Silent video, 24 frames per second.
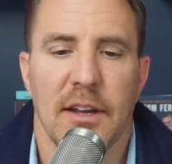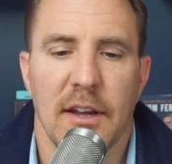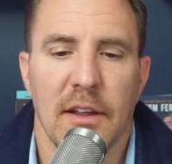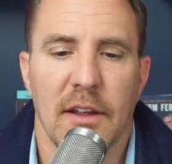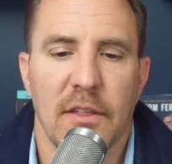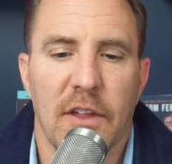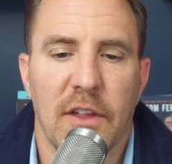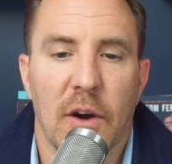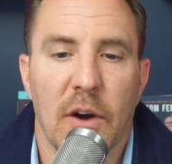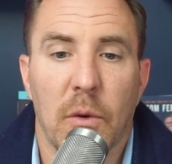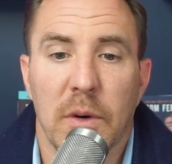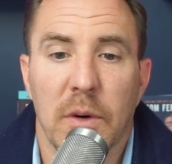
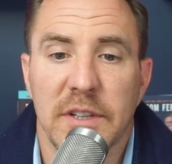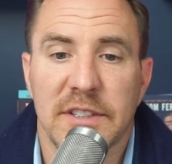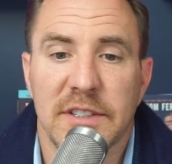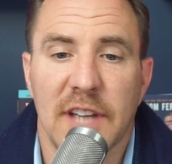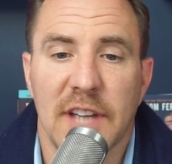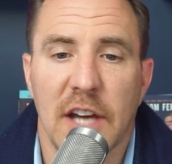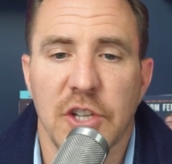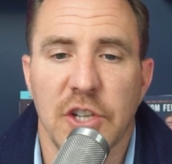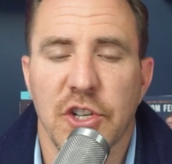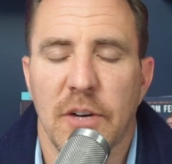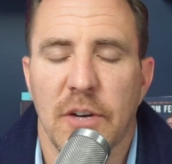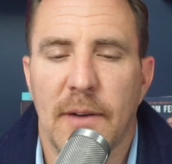there a
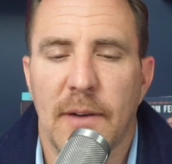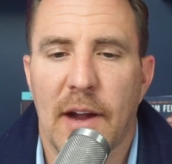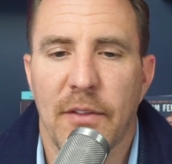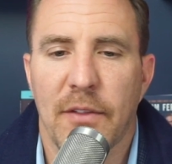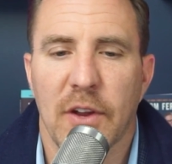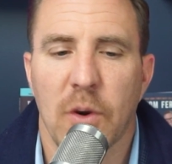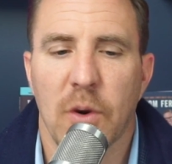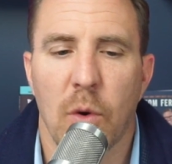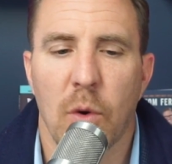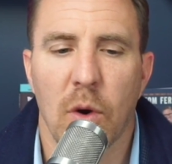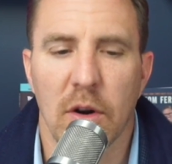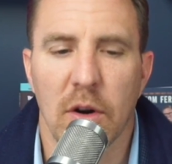recession around the
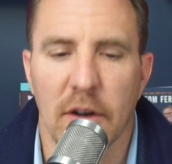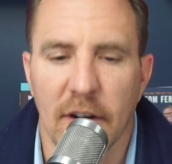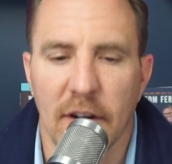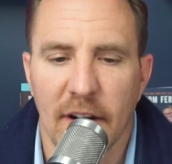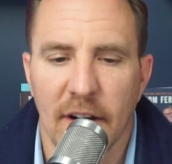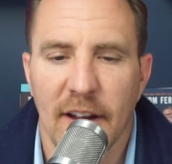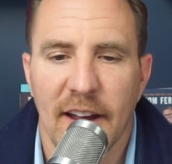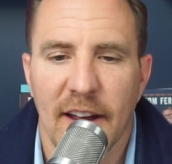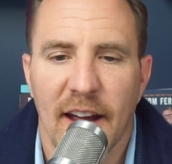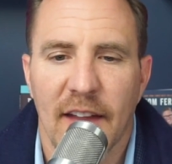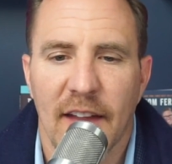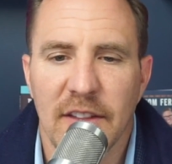corner?
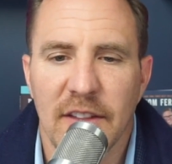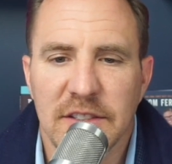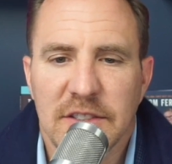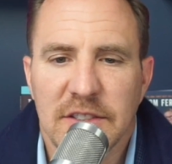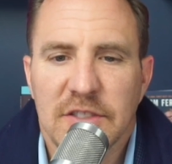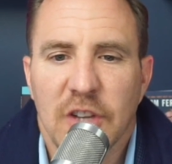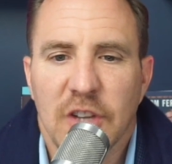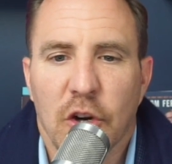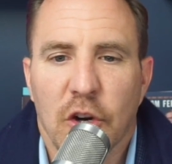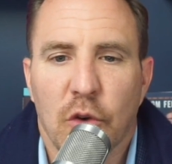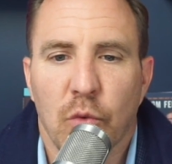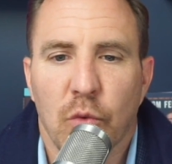This is
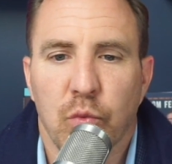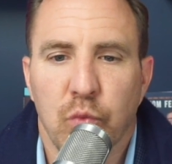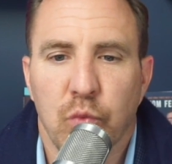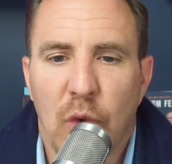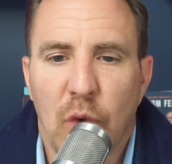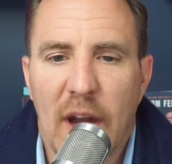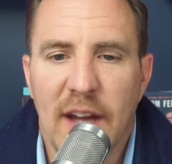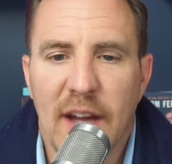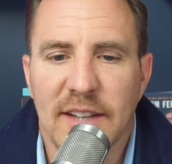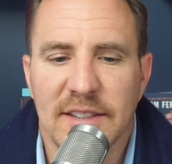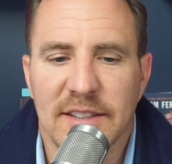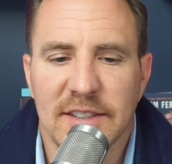a
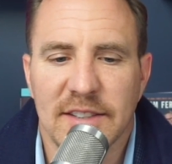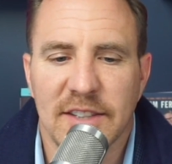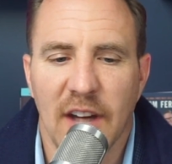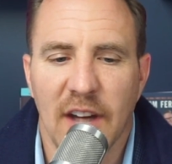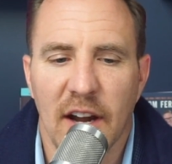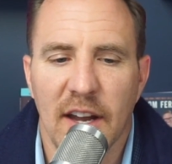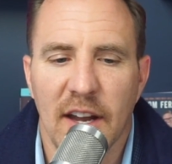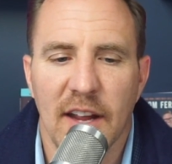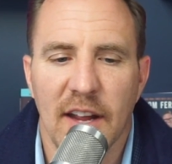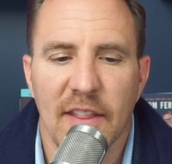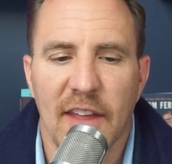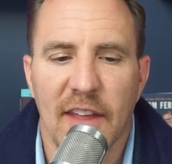great
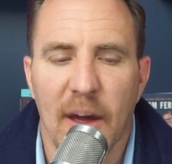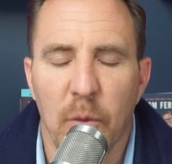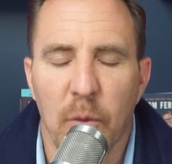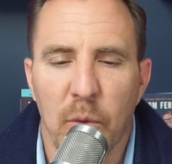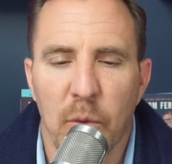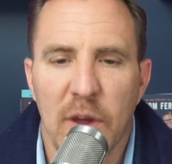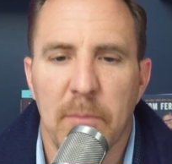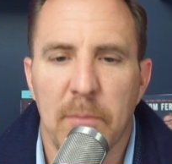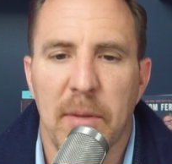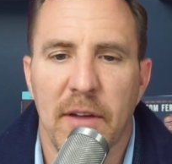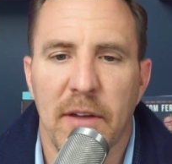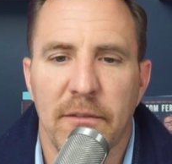study that
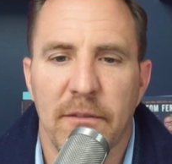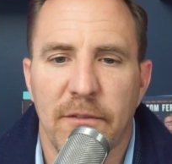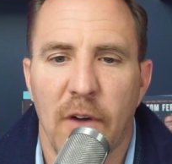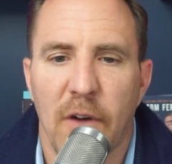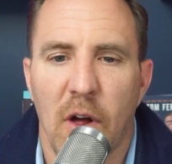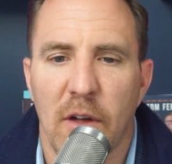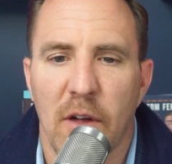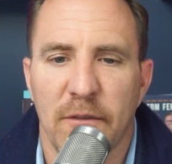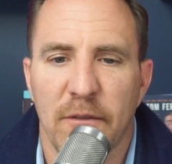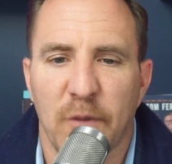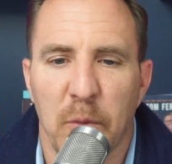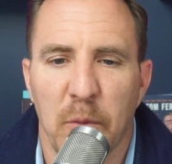we've been
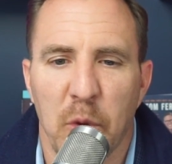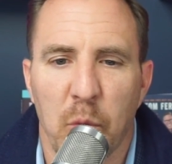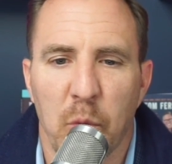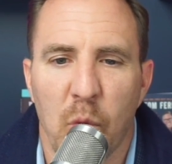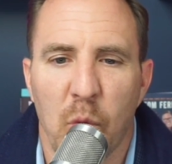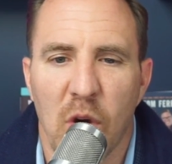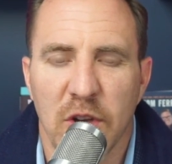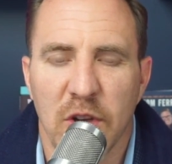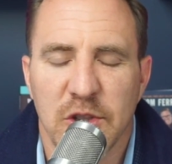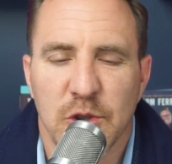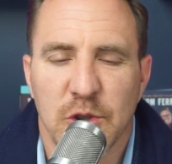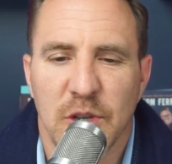following from the
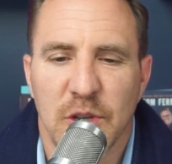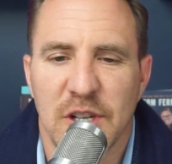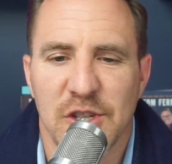Wall Street